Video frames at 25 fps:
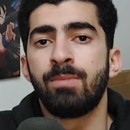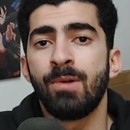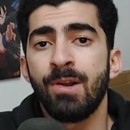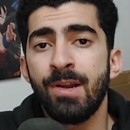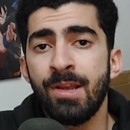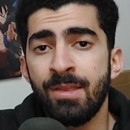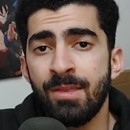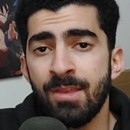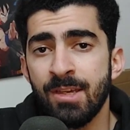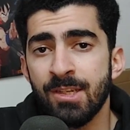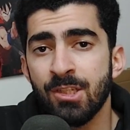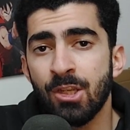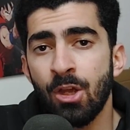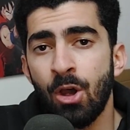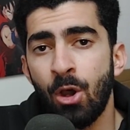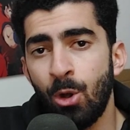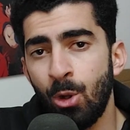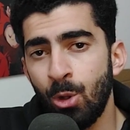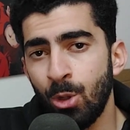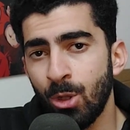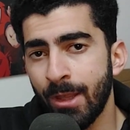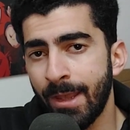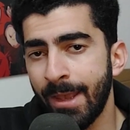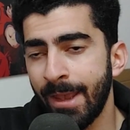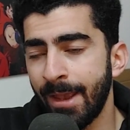Bring this
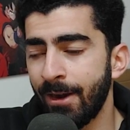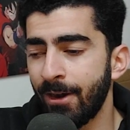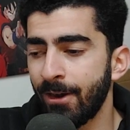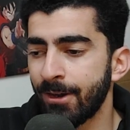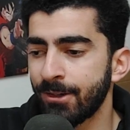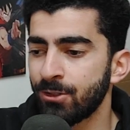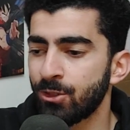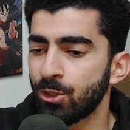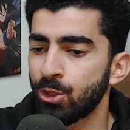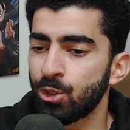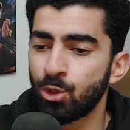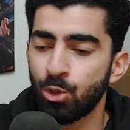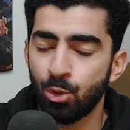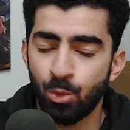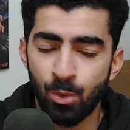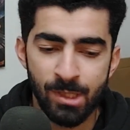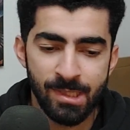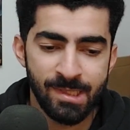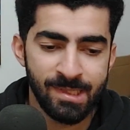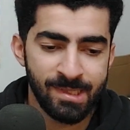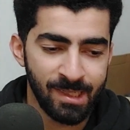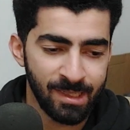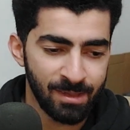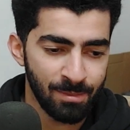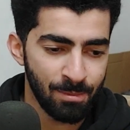whole character
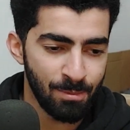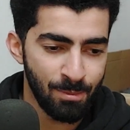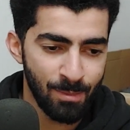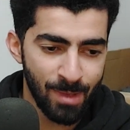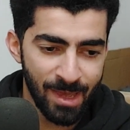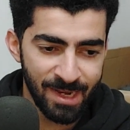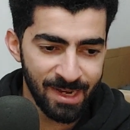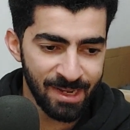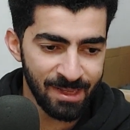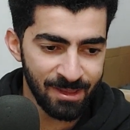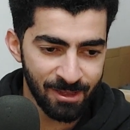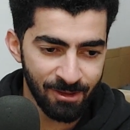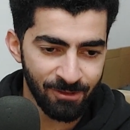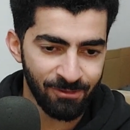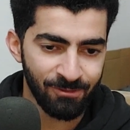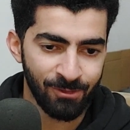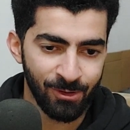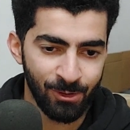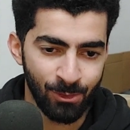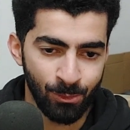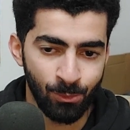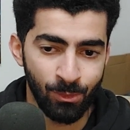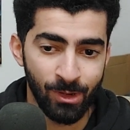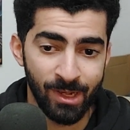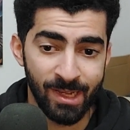twisted in many
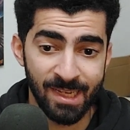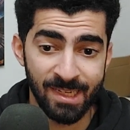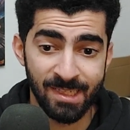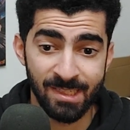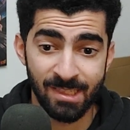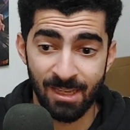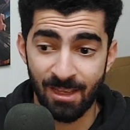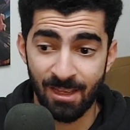different ways.